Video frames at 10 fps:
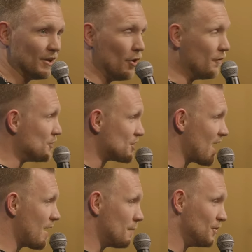So if you
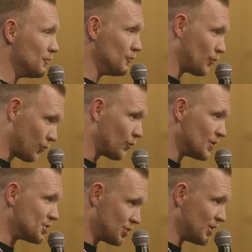sign up to do
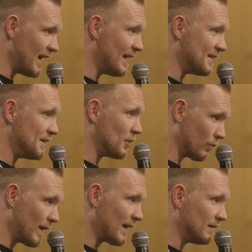Christianity
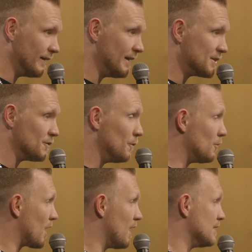correctly, it's a
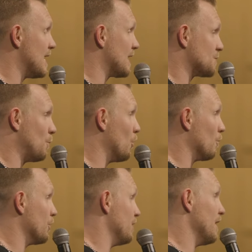full-contact
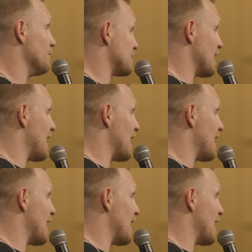sport where you never